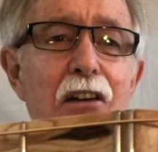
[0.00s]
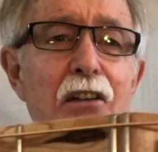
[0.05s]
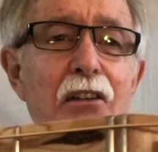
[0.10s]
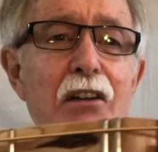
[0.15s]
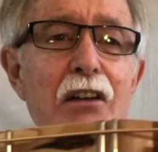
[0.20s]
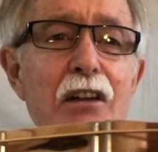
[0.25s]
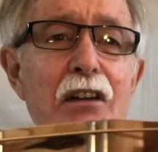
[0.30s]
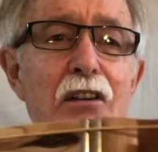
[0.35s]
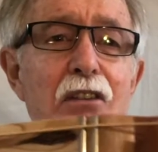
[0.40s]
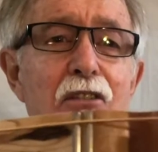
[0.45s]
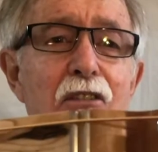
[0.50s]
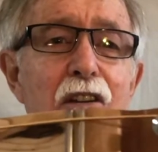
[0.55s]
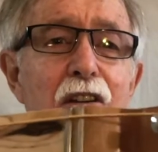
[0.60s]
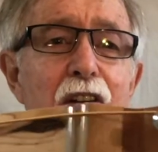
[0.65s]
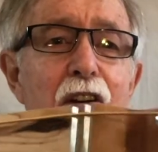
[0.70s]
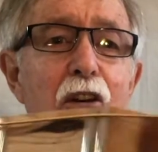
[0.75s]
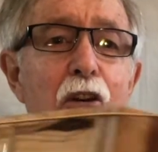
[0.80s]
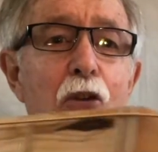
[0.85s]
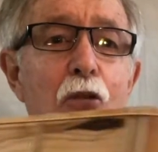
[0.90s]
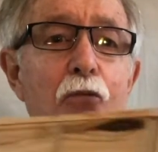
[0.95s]
these and
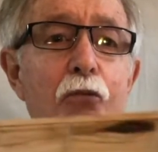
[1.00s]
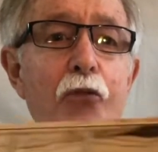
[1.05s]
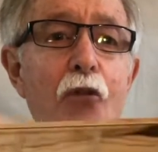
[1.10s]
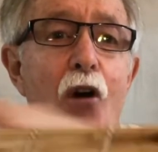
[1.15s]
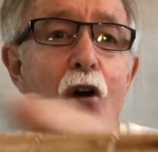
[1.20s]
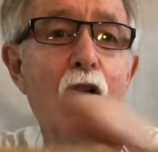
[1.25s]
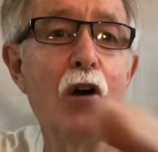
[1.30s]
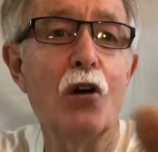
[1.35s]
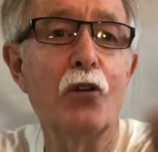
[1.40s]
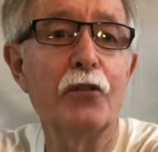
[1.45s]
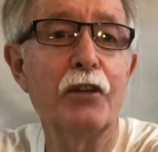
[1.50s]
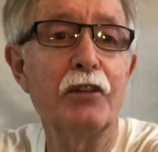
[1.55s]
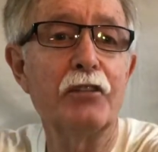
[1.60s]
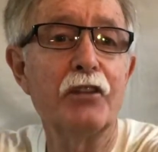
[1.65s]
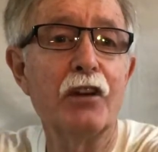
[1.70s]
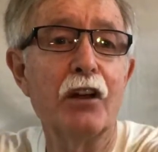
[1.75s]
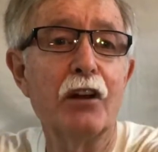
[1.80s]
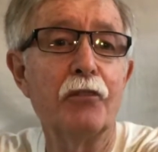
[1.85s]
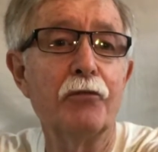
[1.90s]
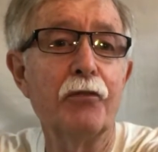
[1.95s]
the little flaws. That's
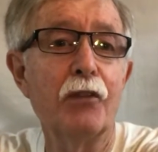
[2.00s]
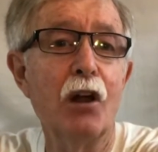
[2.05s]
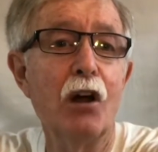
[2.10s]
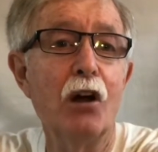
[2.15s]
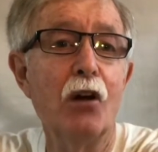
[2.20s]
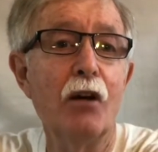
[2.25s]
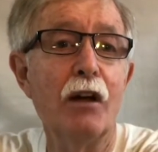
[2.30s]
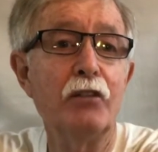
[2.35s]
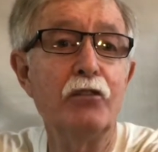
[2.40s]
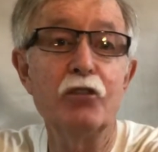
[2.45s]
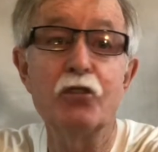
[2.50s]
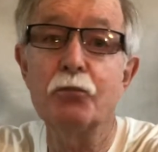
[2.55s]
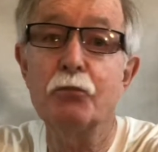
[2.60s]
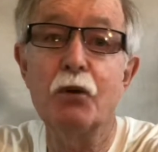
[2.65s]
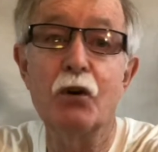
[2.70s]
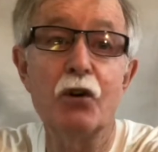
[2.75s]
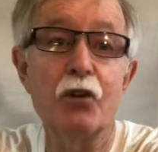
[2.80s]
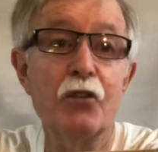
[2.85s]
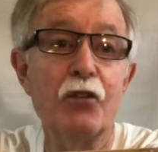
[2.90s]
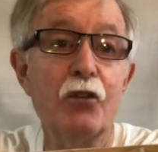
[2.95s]
not a flaw. That's just
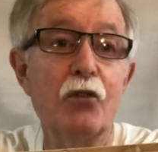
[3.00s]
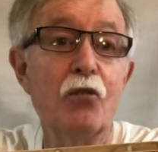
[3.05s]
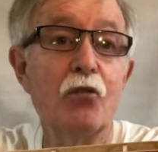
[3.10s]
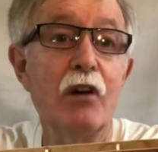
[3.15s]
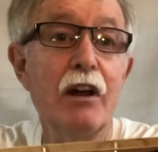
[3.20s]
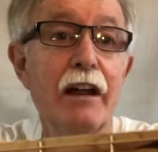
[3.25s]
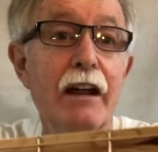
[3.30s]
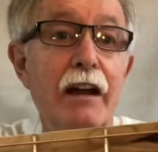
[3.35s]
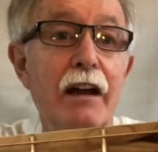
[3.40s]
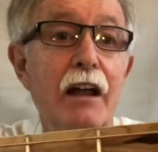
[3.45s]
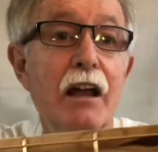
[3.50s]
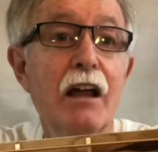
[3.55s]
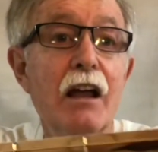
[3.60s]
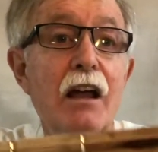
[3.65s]
part of the grain.